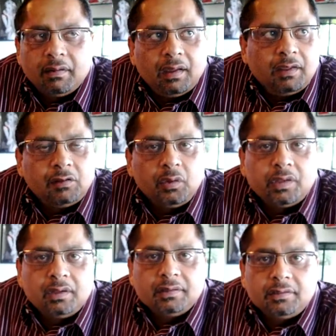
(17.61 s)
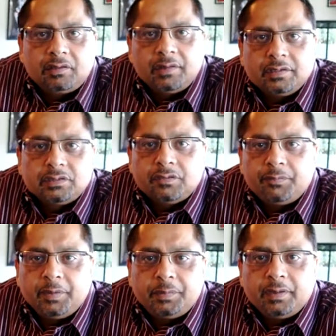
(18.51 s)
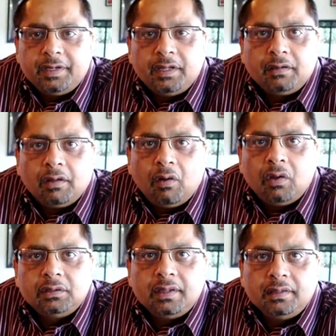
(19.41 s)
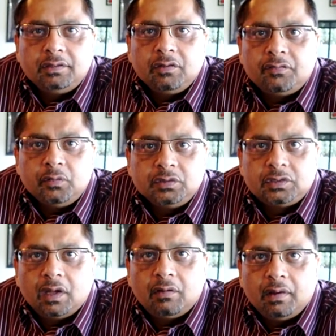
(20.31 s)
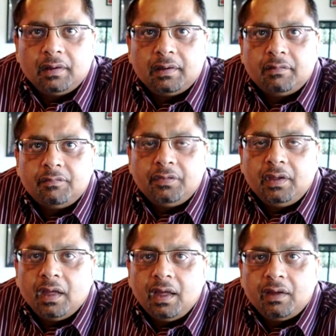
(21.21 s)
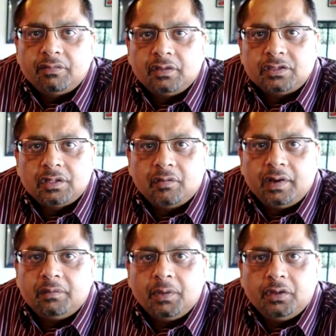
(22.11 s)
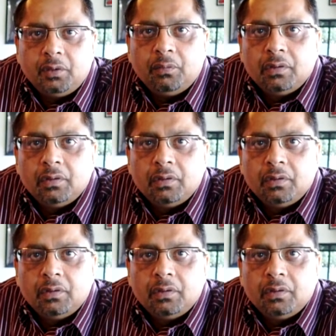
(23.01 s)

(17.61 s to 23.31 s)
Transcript: I was looking at the trends of people eating all the healthier foods now, and we have such a great menu